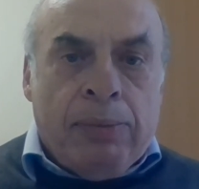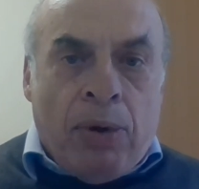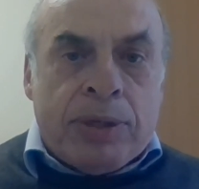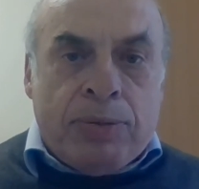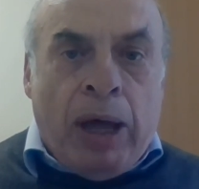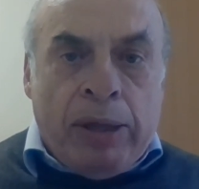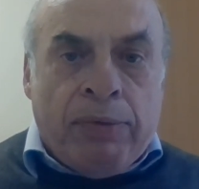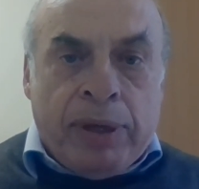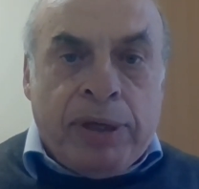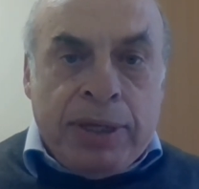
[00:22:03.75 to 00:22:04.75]
was one
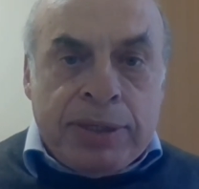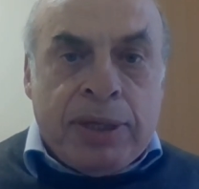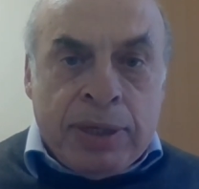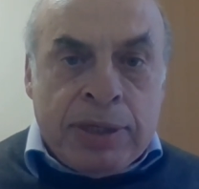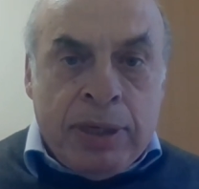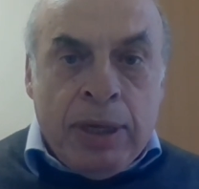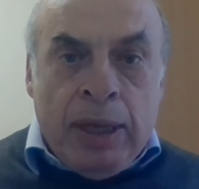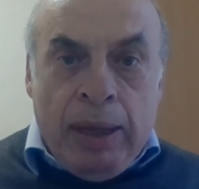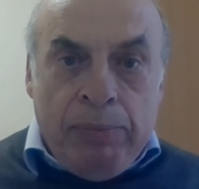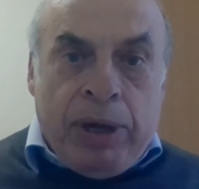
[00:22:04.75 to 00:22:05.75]
of the dissidents
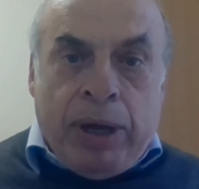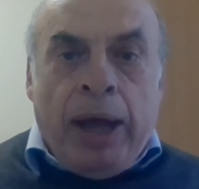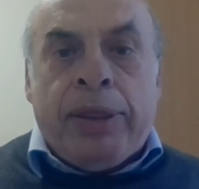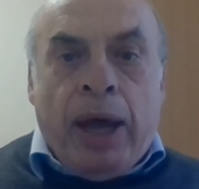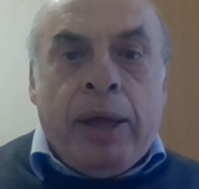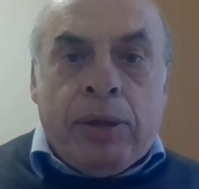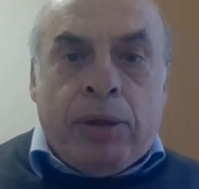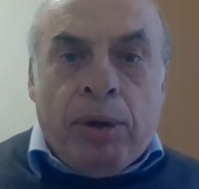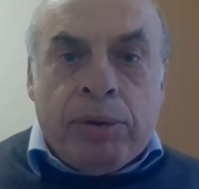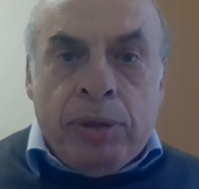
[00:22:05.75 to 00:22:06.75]
behind the Iron
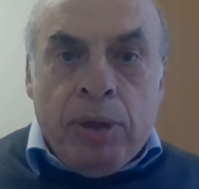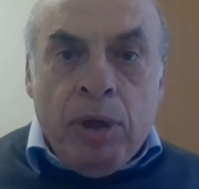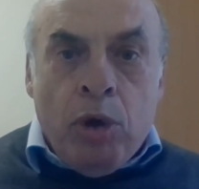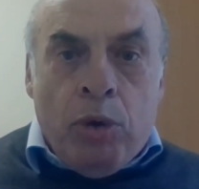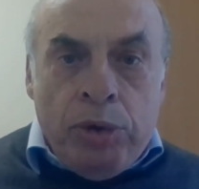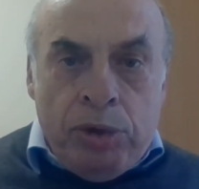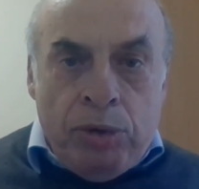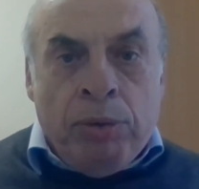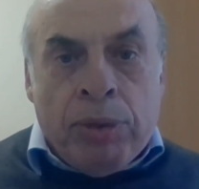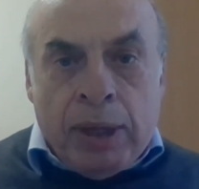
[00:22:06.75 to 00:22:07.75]
Curtain who
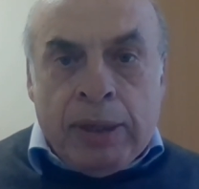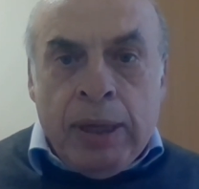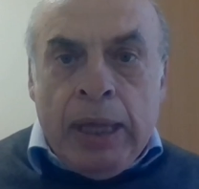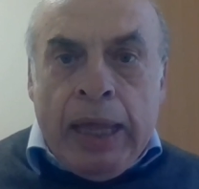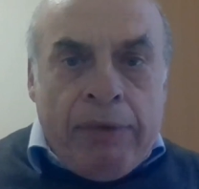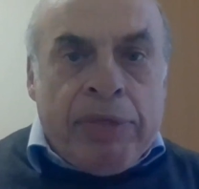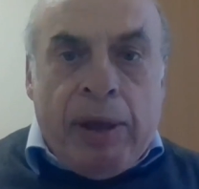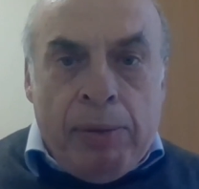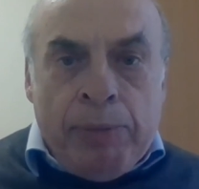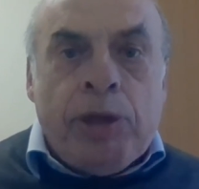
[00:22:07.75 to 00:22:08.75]
knew that if
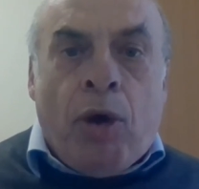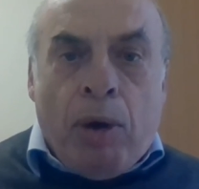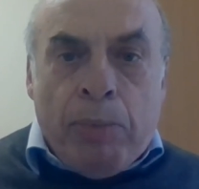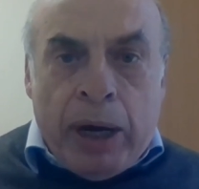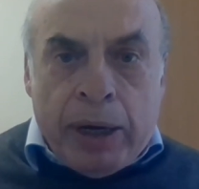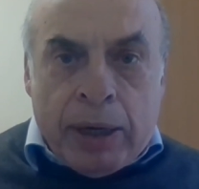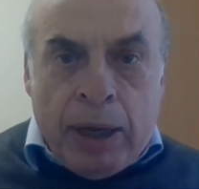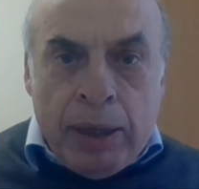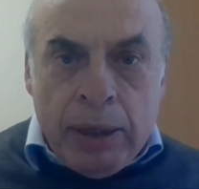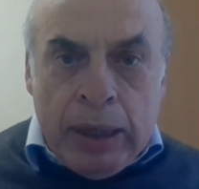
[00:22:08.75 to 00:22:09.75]
there will be no
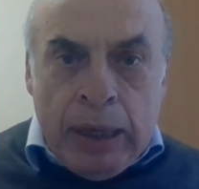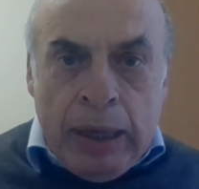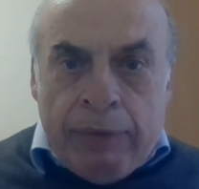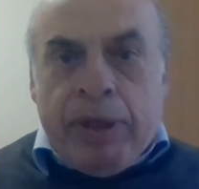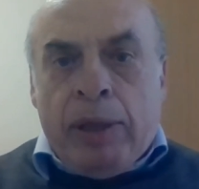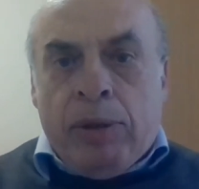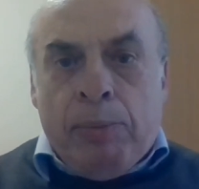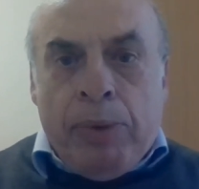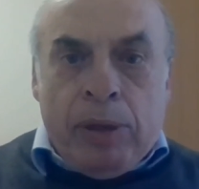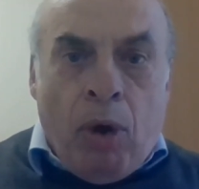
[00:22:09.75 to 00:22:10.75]
America, if there
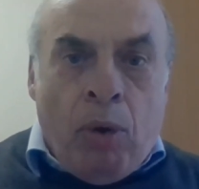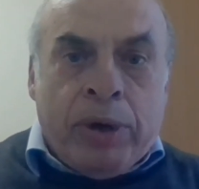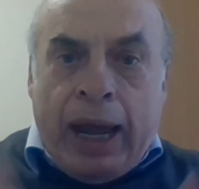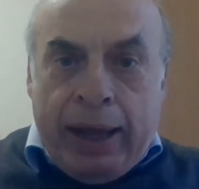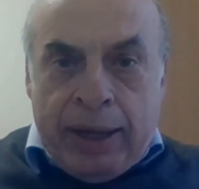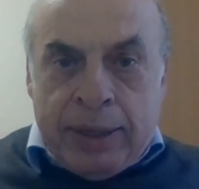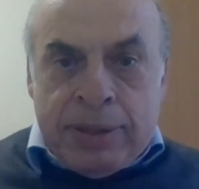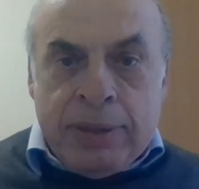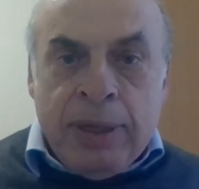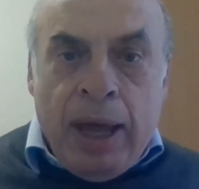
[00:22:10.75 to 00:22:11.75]
will be no
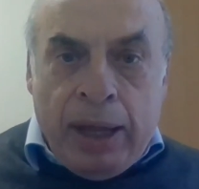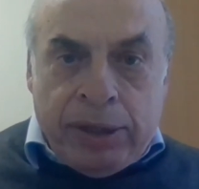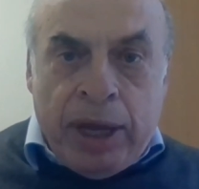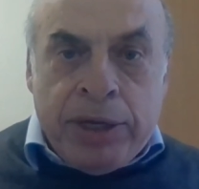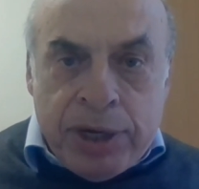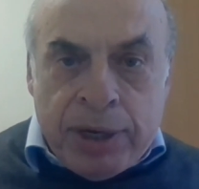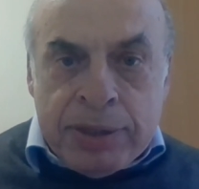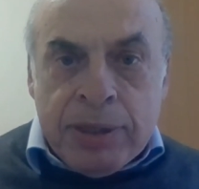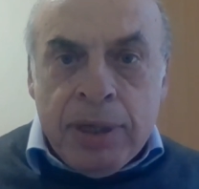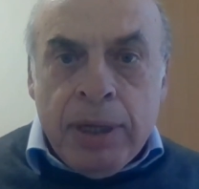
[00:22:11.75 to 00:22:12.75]
Reagans and
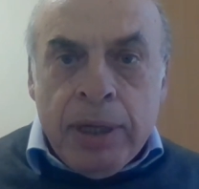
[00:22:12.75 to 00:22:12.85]
Thatchers,